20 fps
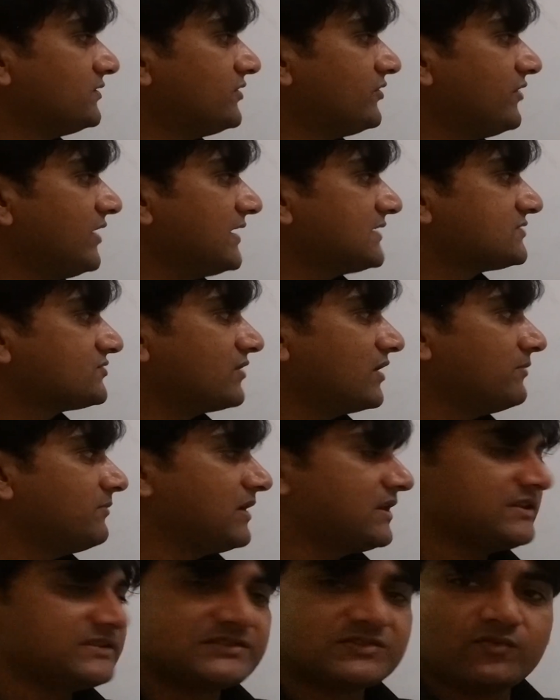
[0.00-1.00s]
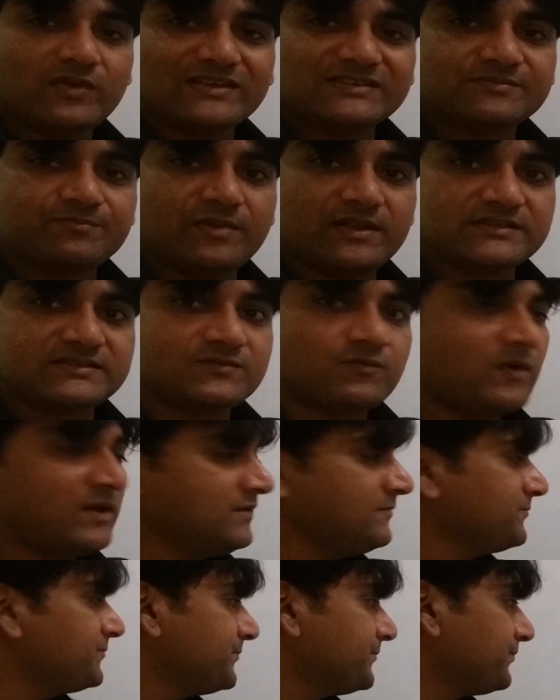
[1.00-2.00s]
3x square minus 2x plus
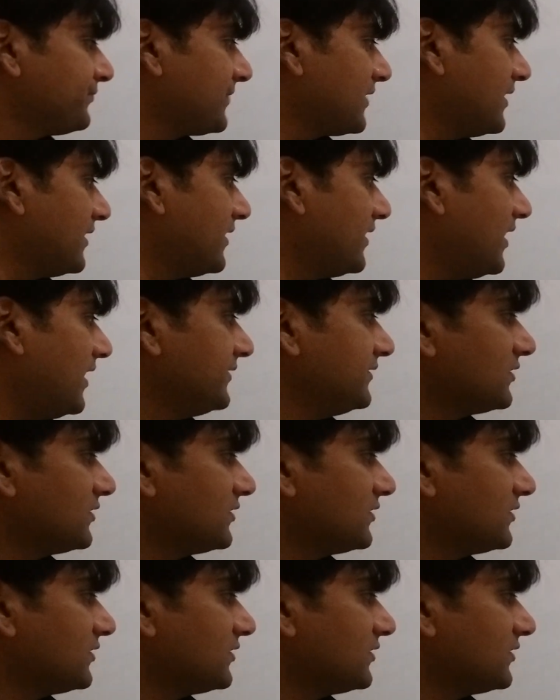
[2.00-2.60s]
1.